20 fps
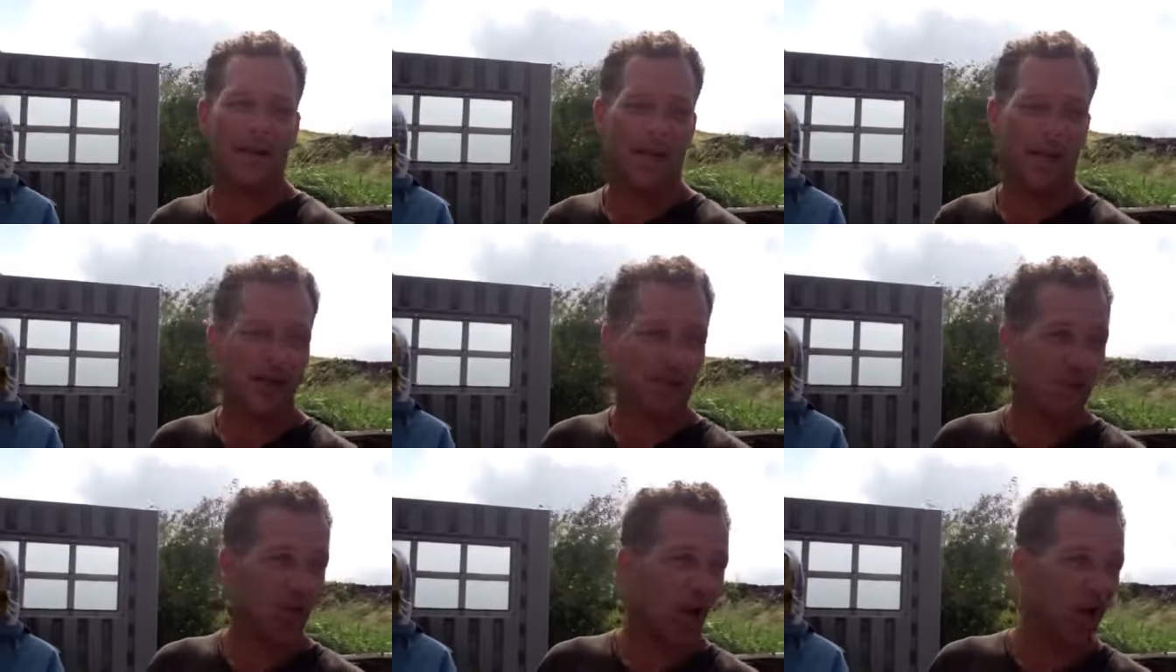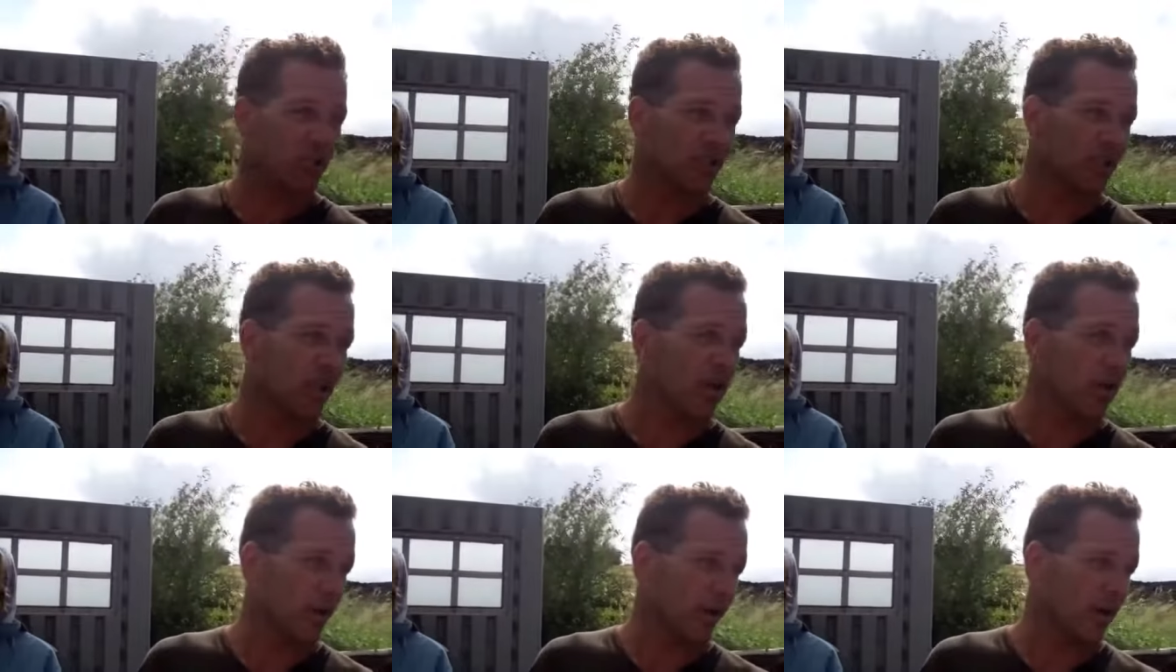And it's
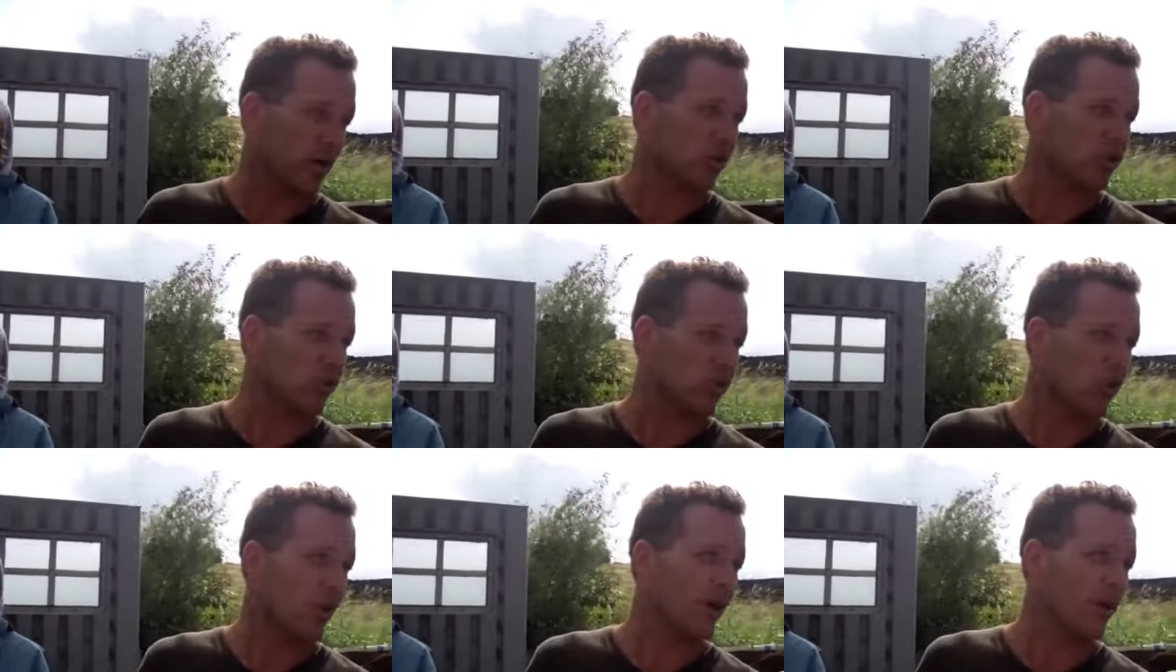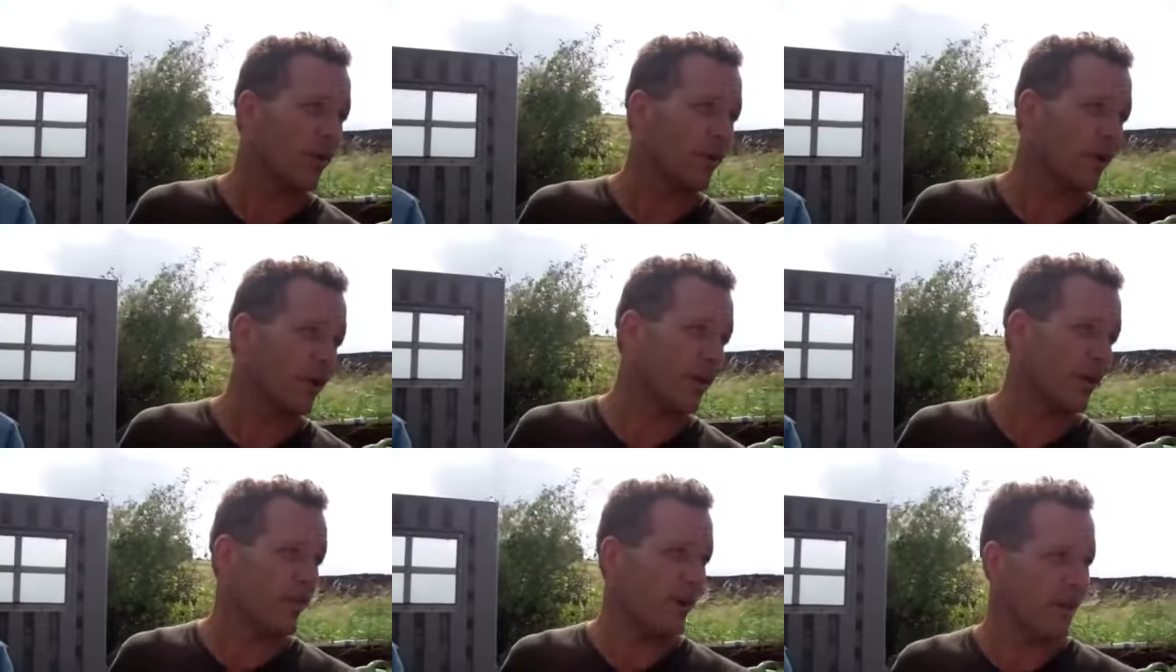also in our soil
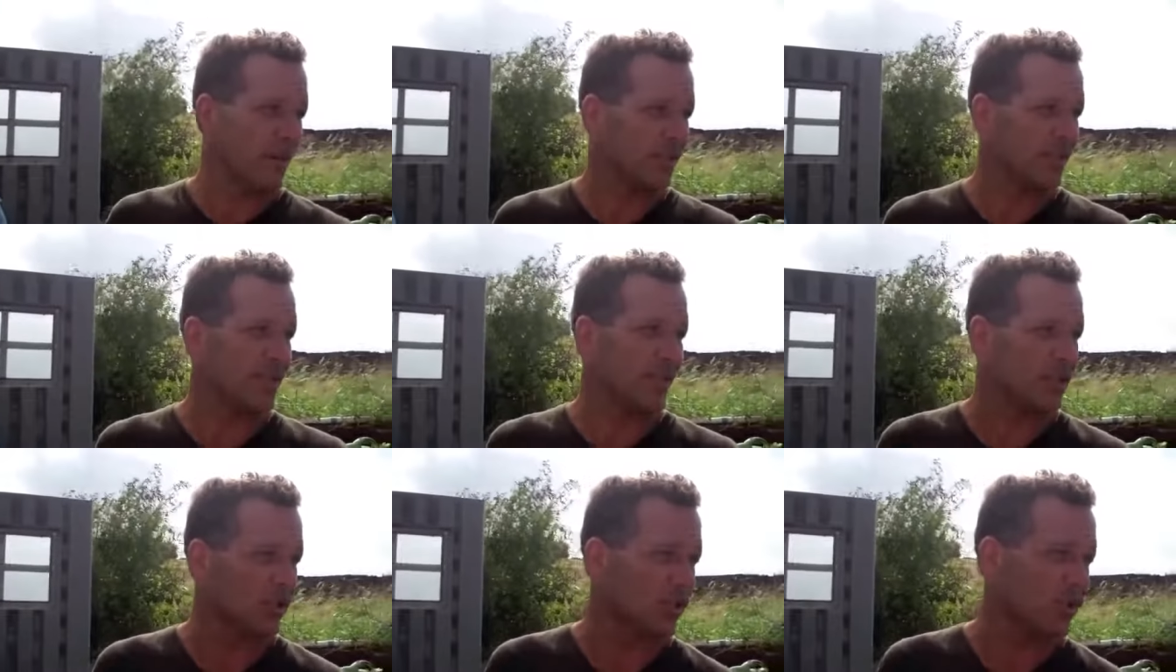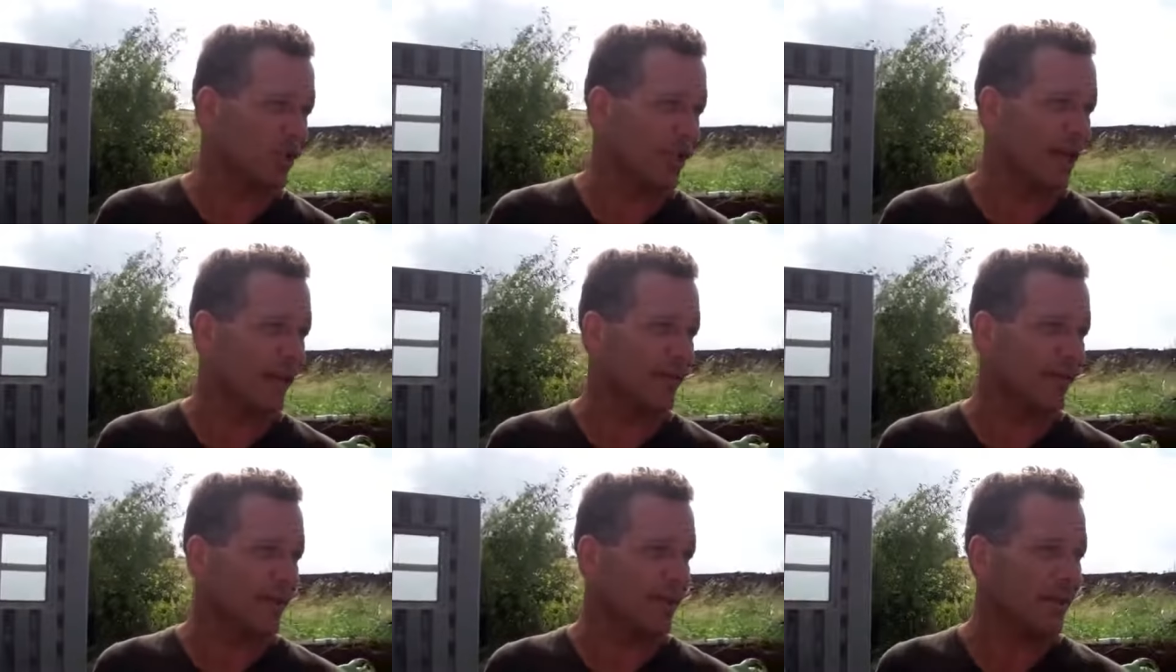here around six or
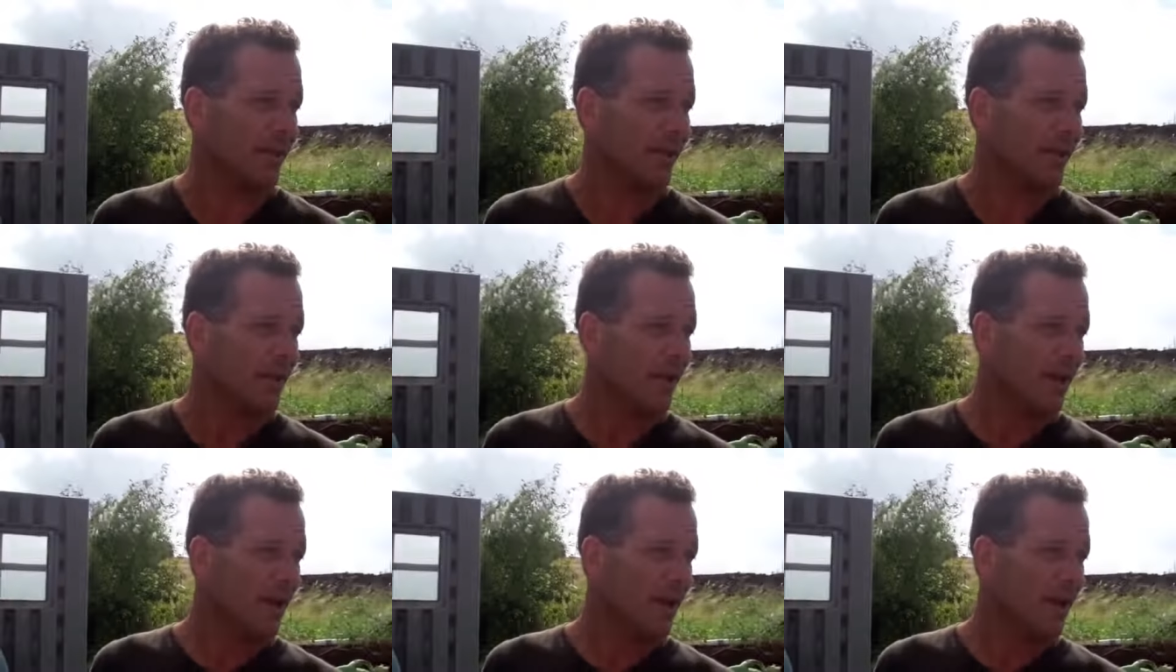seven.